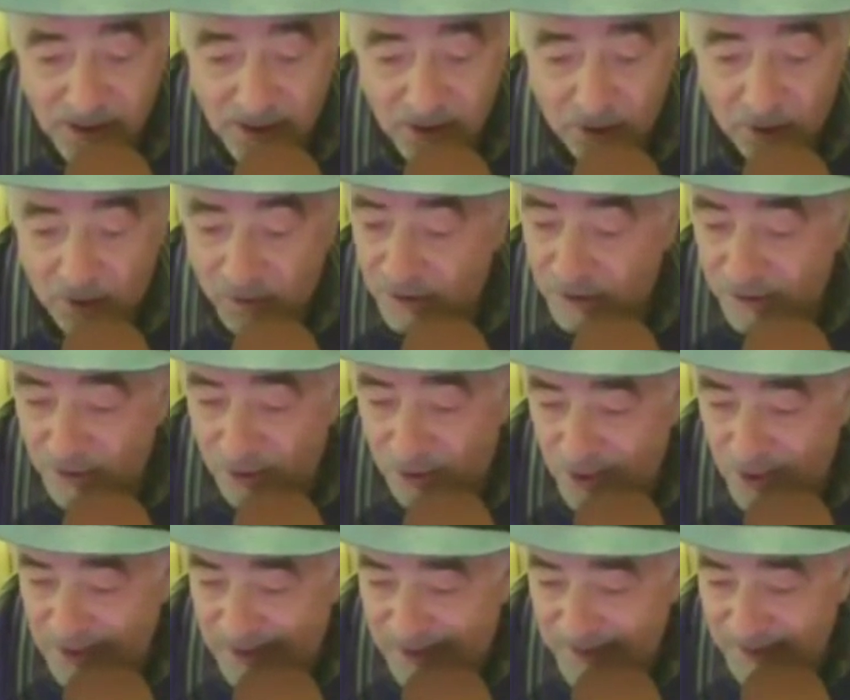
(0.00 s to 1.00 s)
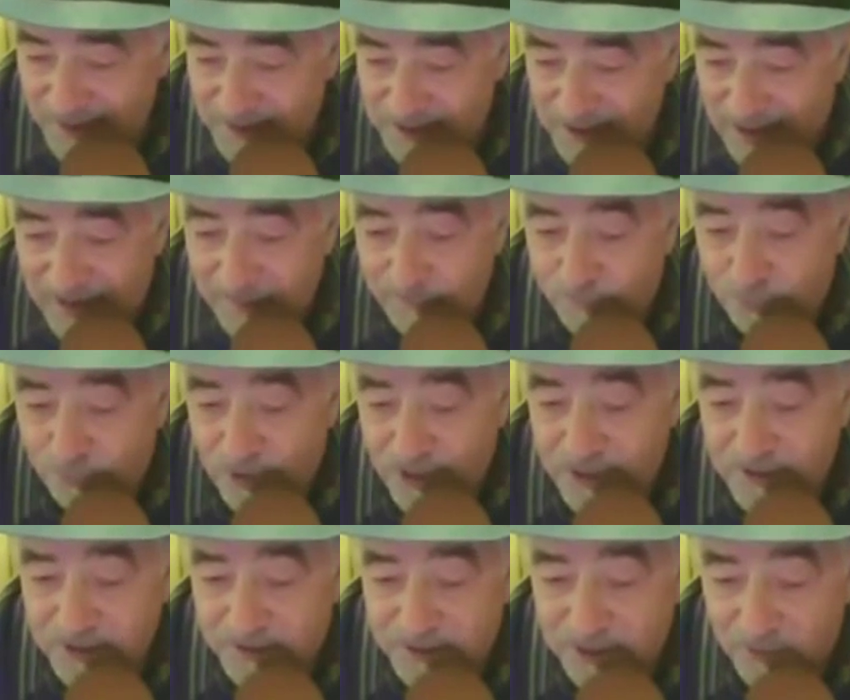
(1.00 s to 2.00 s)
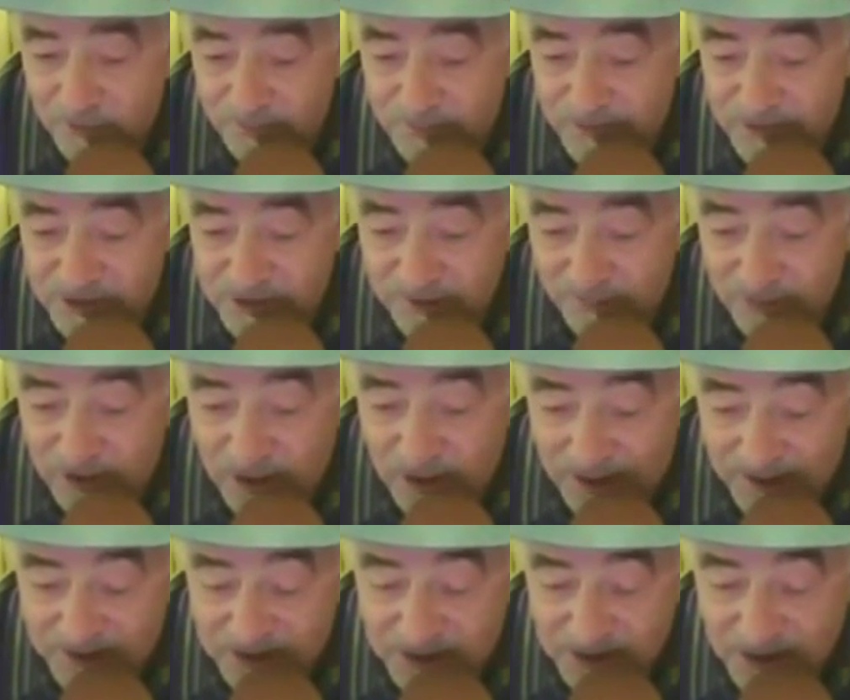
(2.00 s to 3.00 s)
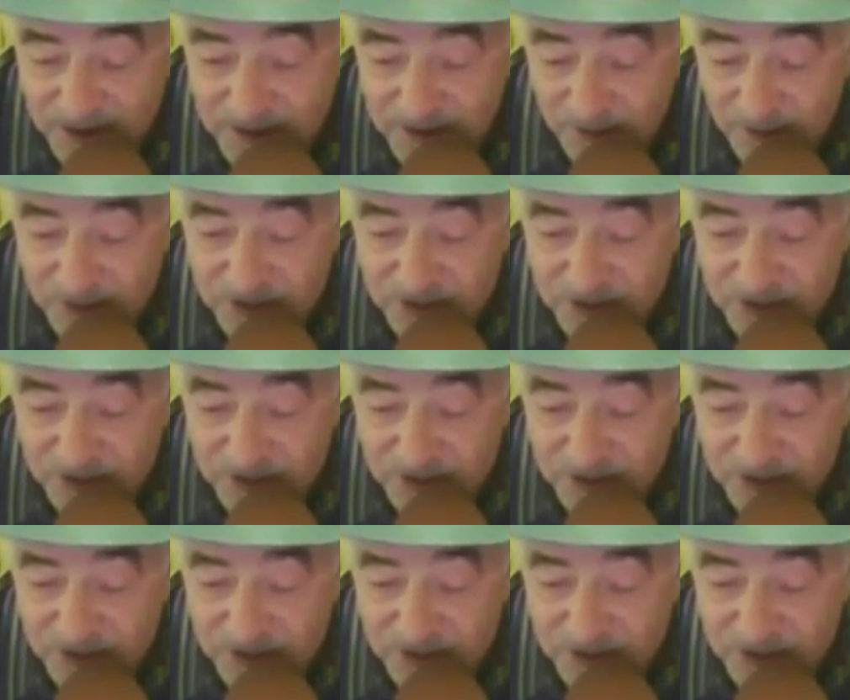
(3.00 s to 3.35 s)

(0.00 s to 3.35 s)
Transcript: All along, Alex, I prayed that there would be some godsend that would